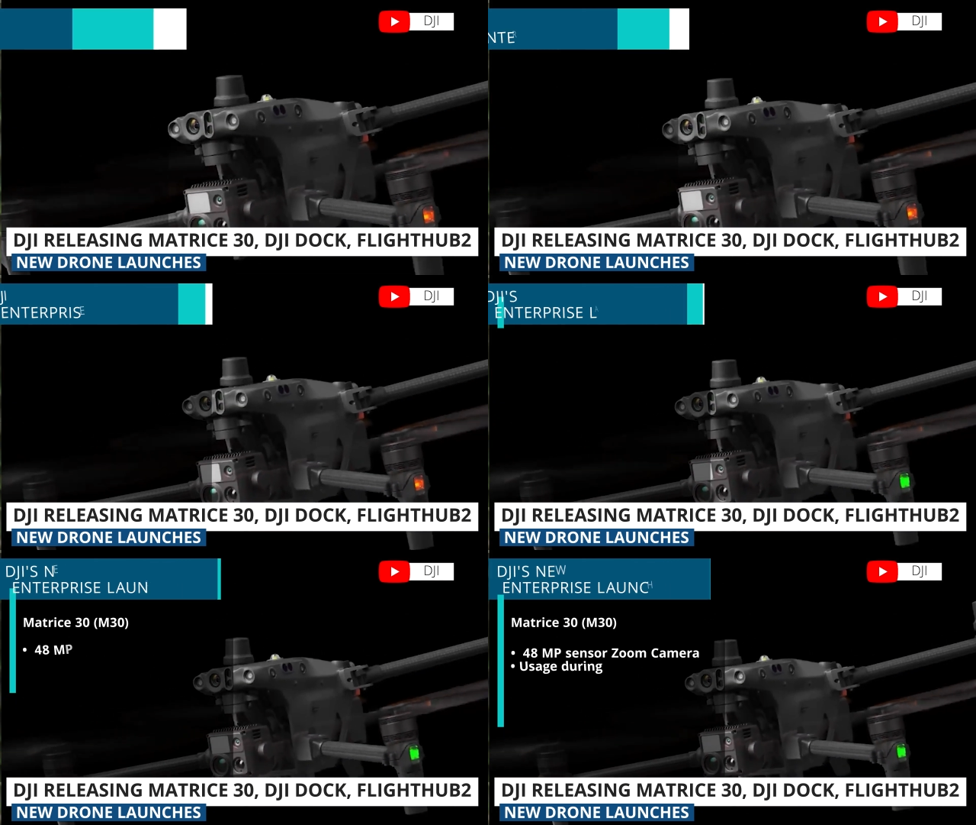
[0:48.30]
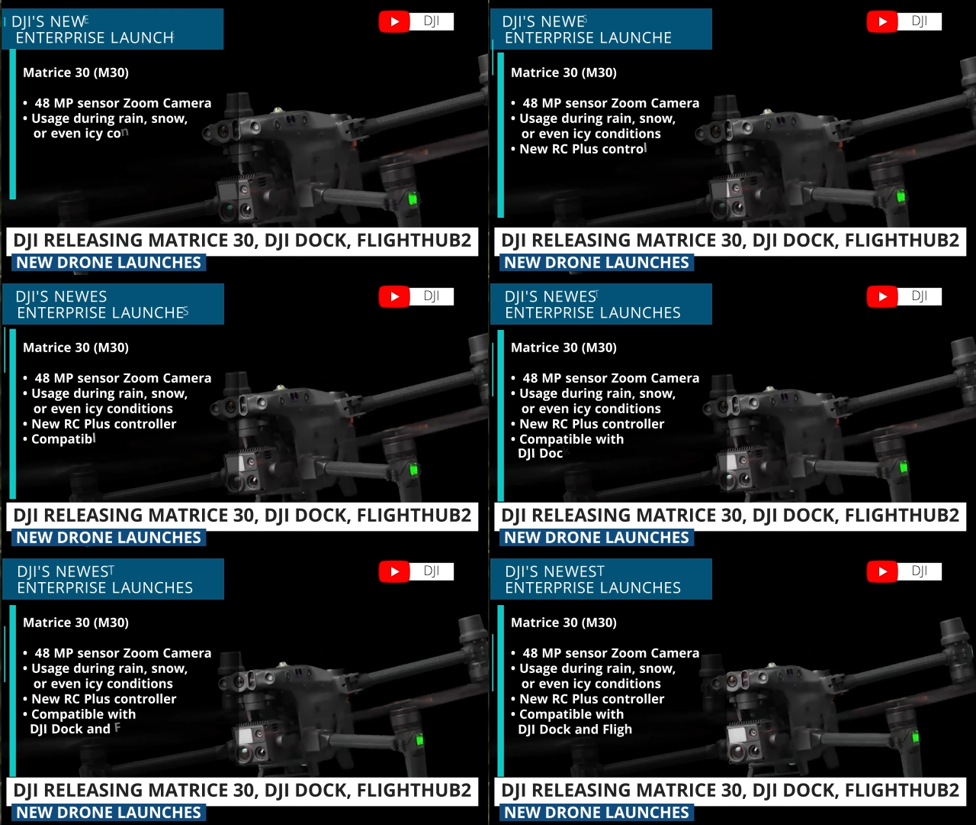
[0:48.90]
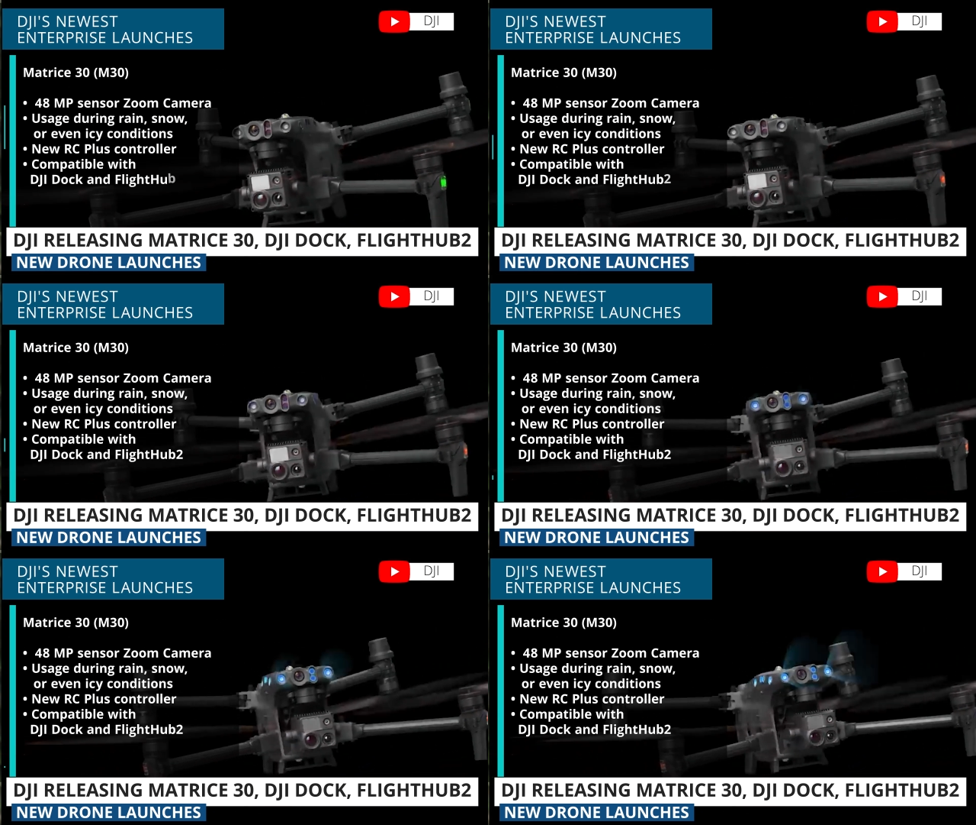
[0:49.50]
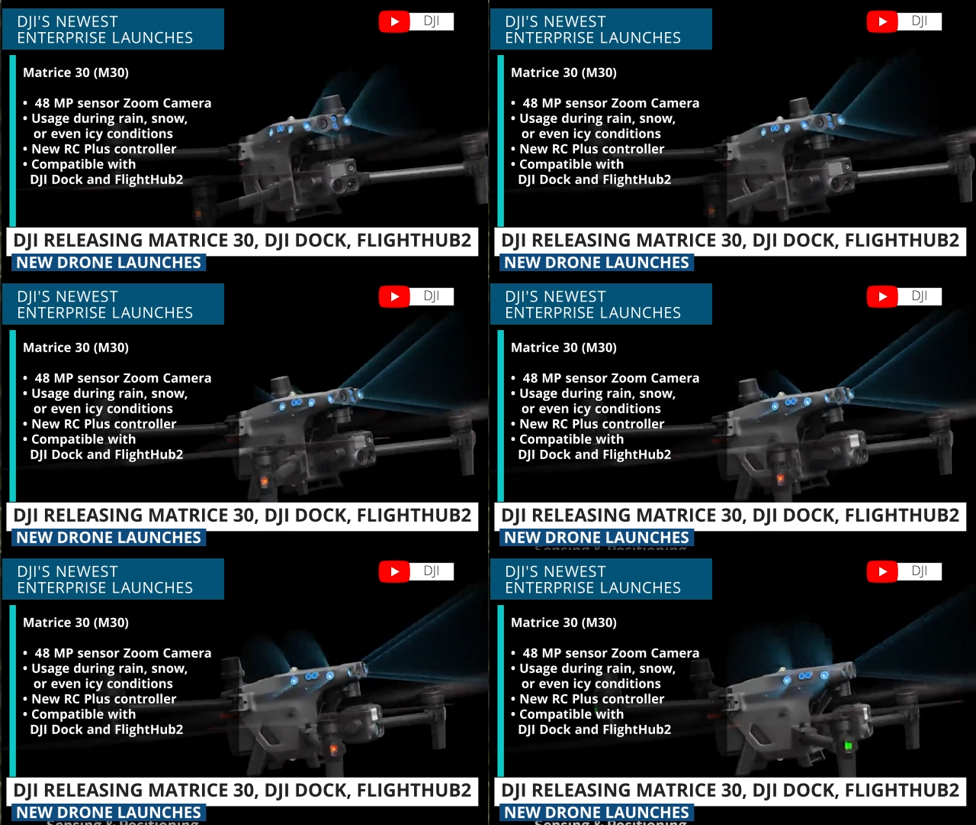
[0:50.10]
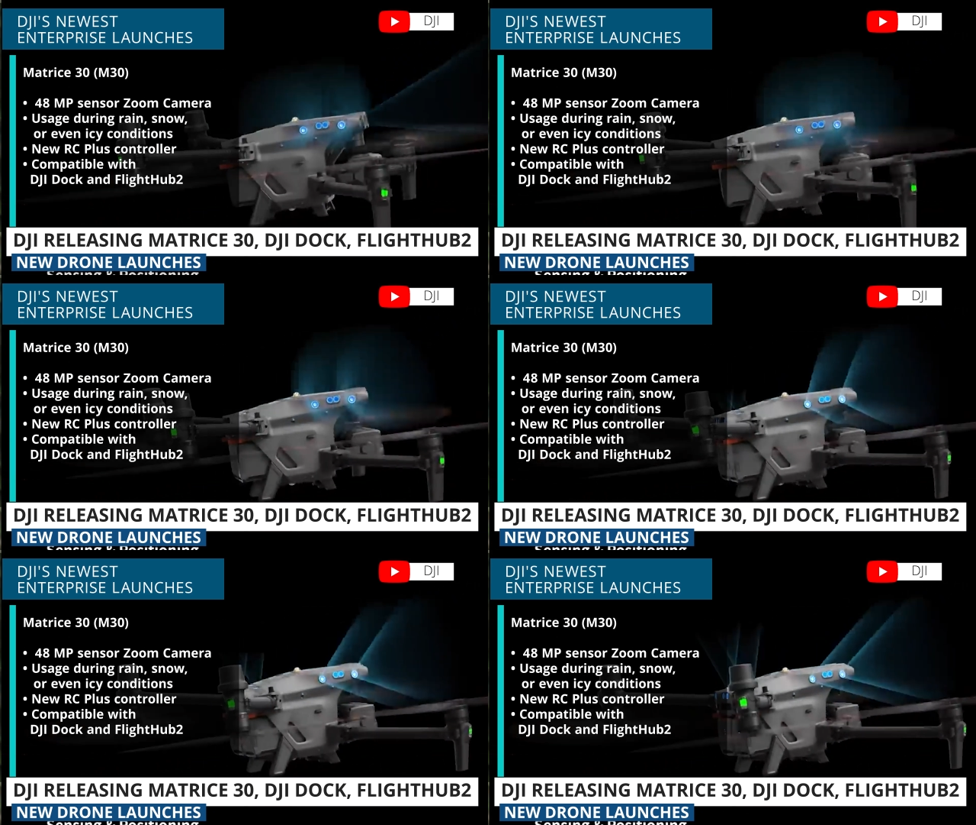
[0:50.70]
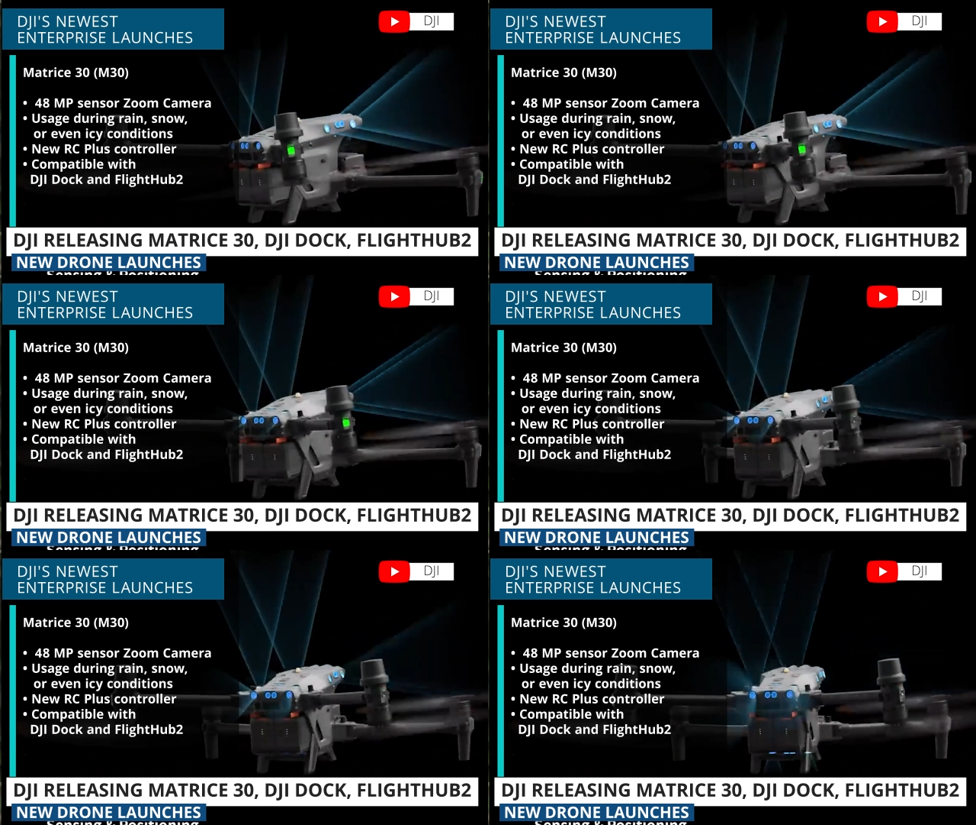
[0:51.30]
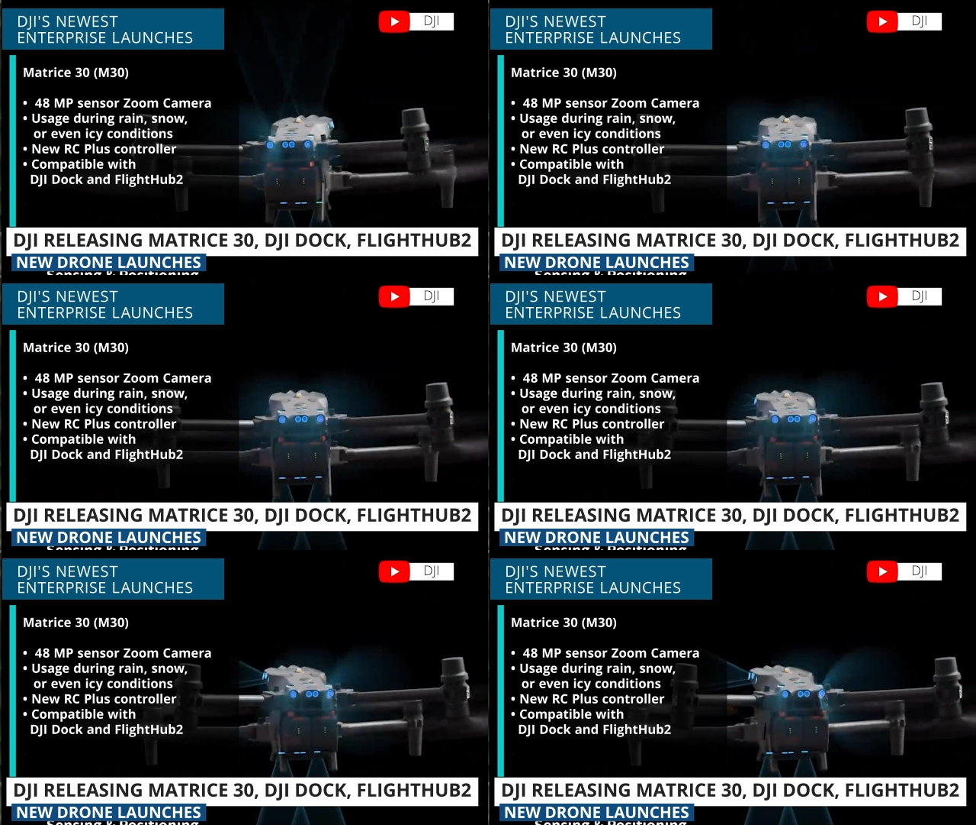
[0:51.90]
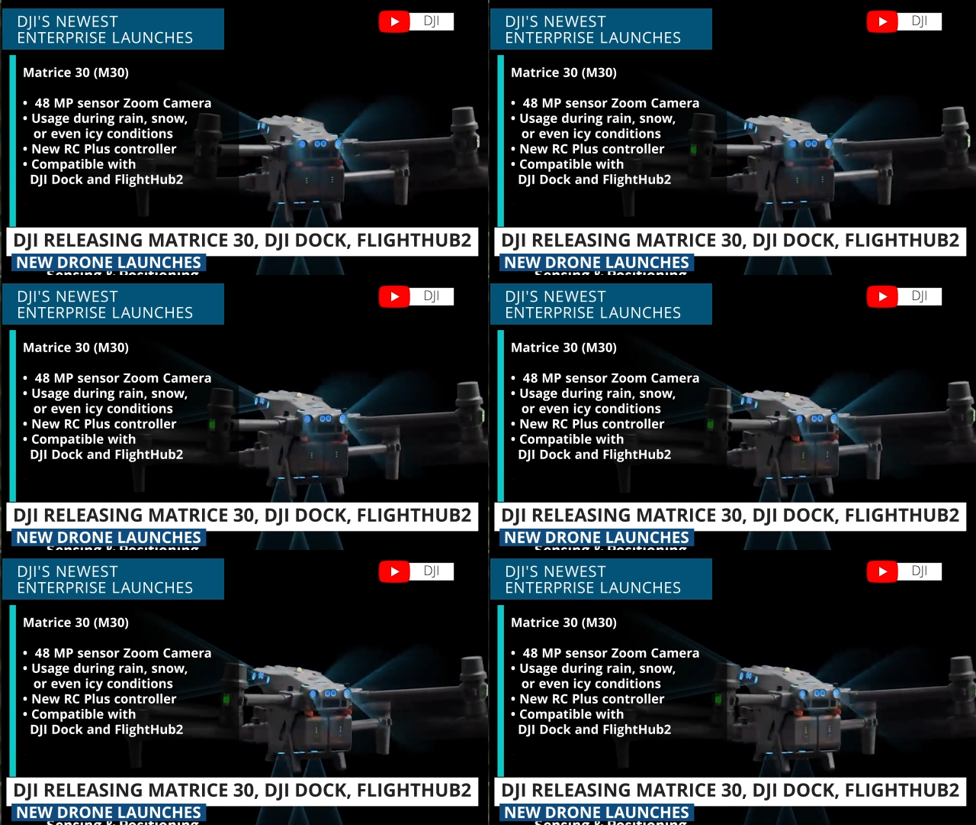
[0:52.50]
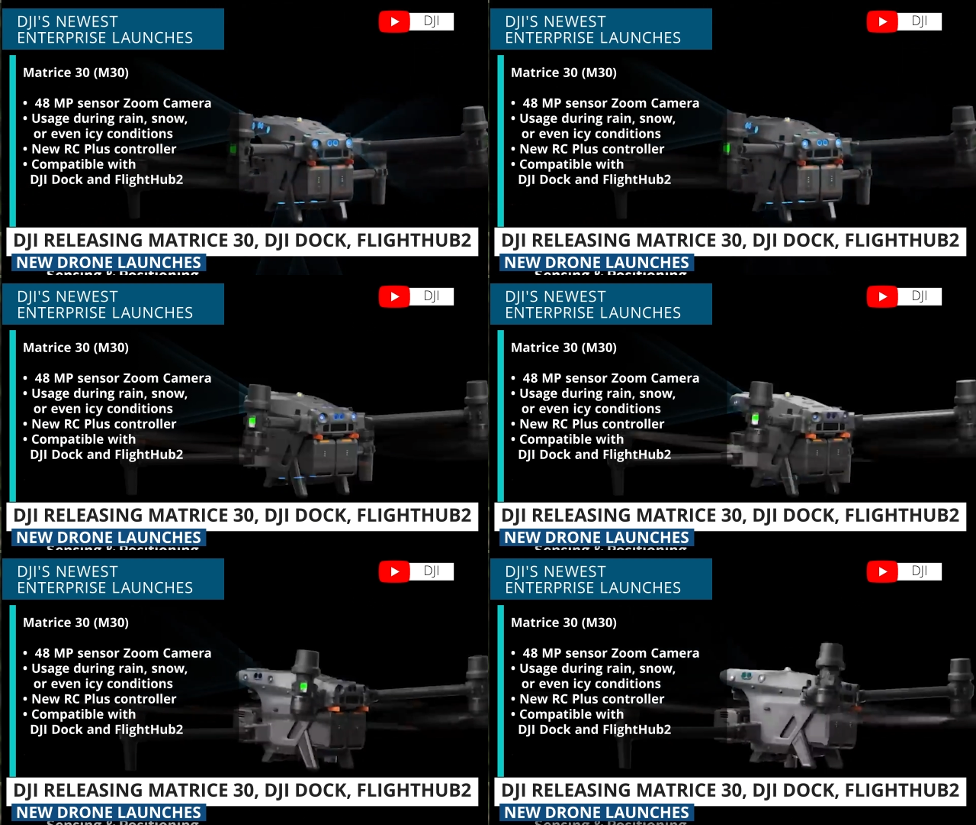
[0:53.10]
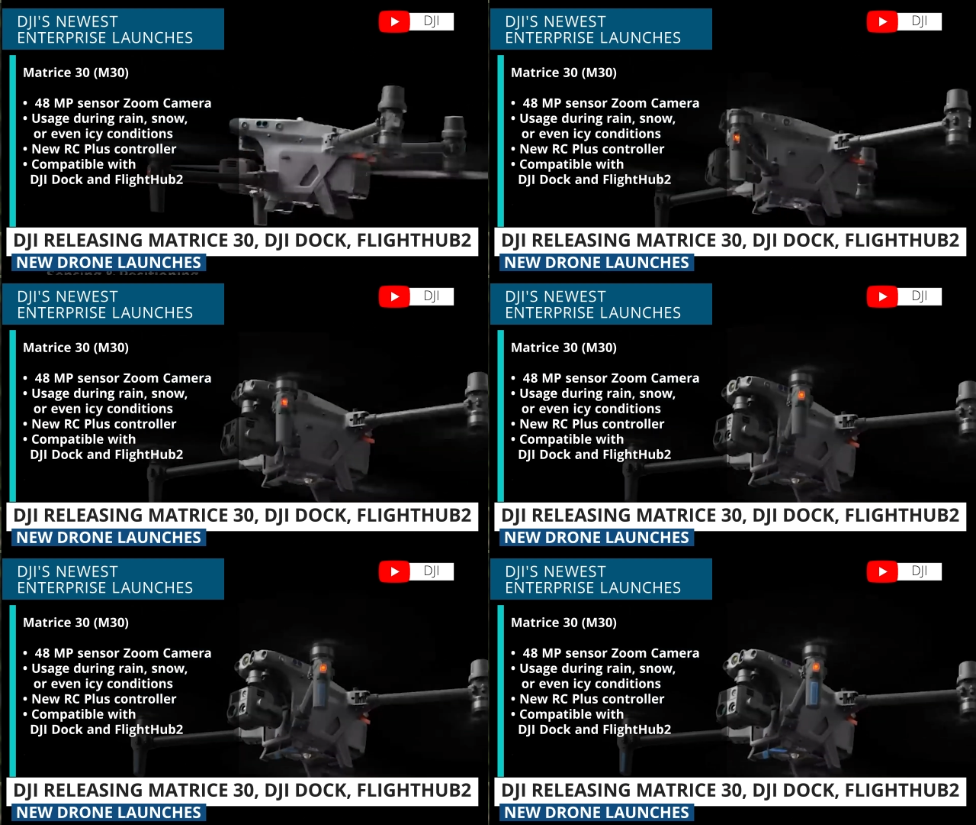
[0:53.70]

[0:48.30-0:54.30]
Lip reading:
Nobody's mouth can be seen.